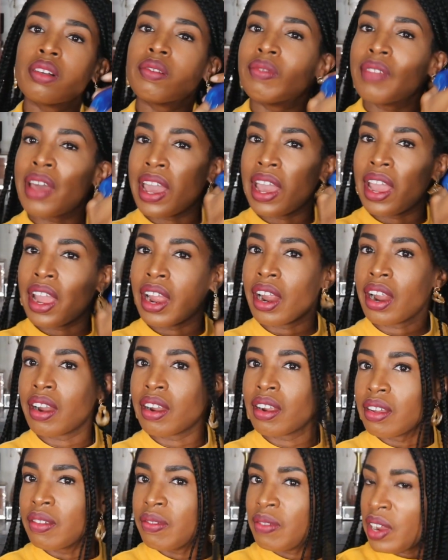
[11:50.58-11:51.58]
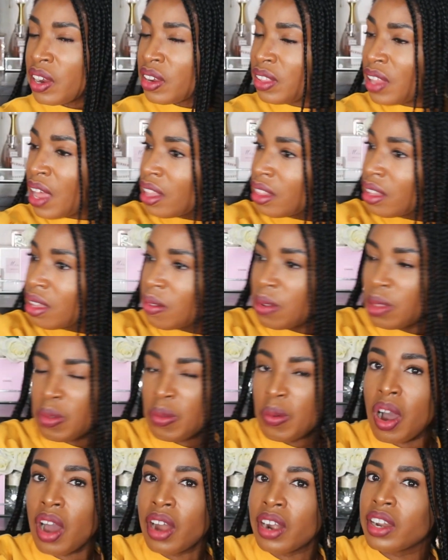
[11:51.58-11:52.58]
my hair very lightly with
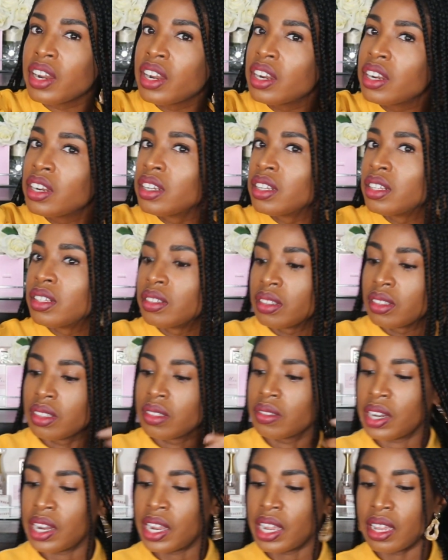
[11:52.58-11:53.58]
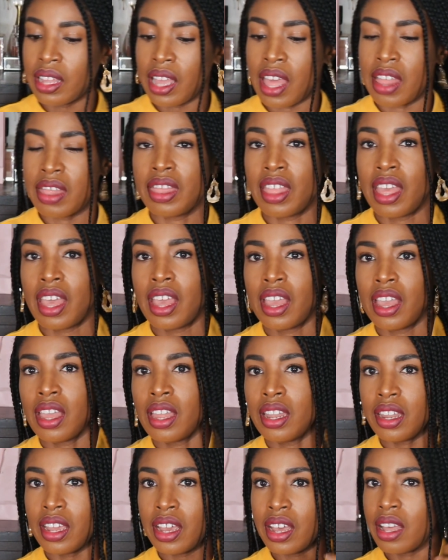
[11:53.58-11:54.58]
water, right? And
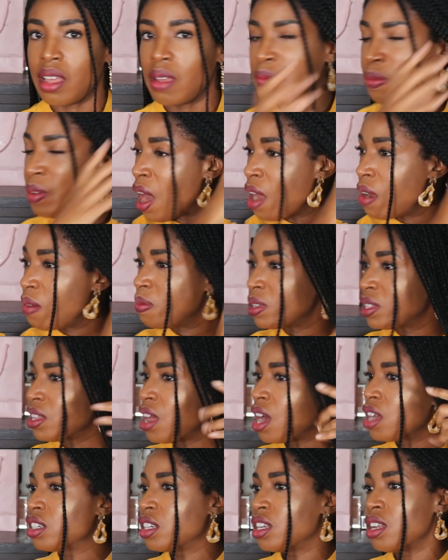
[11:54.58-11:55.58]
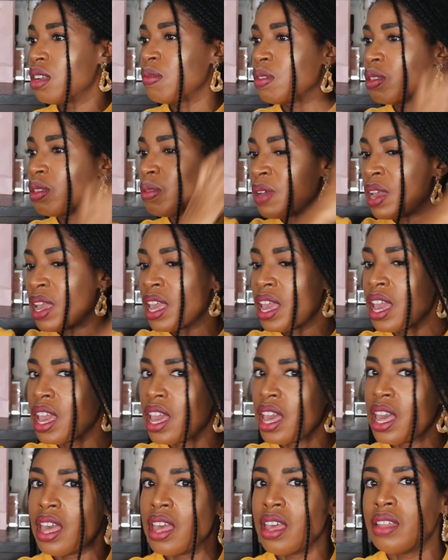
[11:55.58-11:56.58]
then kind of massage it in with my
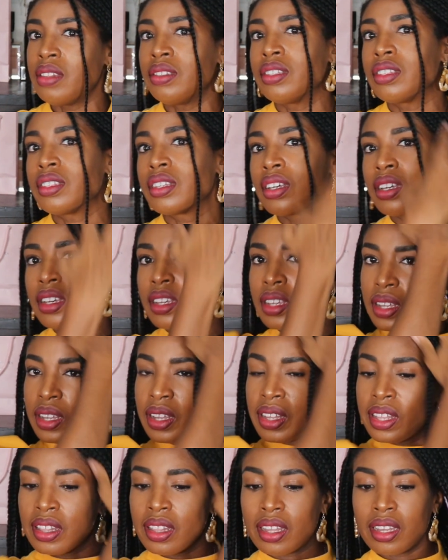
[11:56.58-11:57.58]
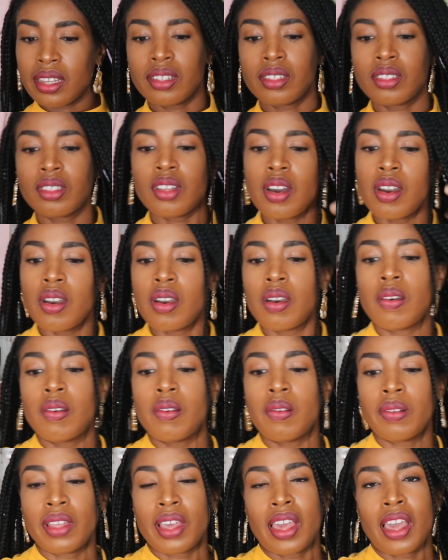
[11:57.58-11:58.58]
hands, like
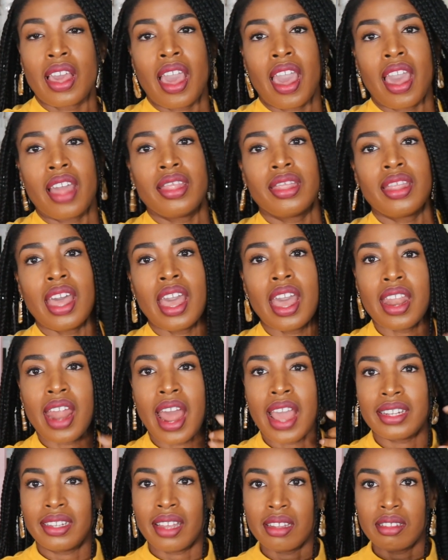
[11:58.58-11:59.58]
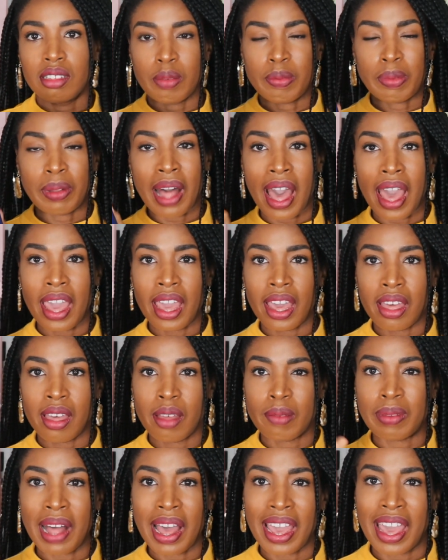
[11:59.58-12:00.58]
so. And then I tend to apply
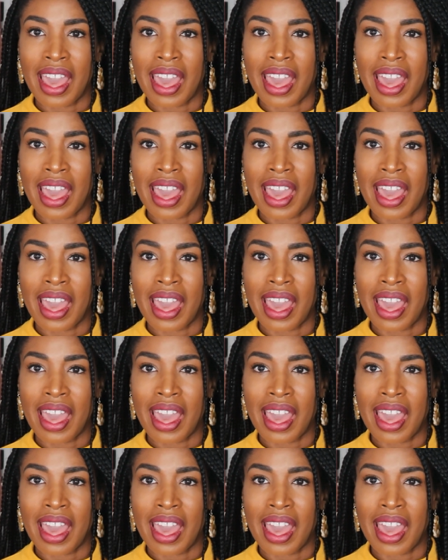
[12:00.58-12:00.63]
a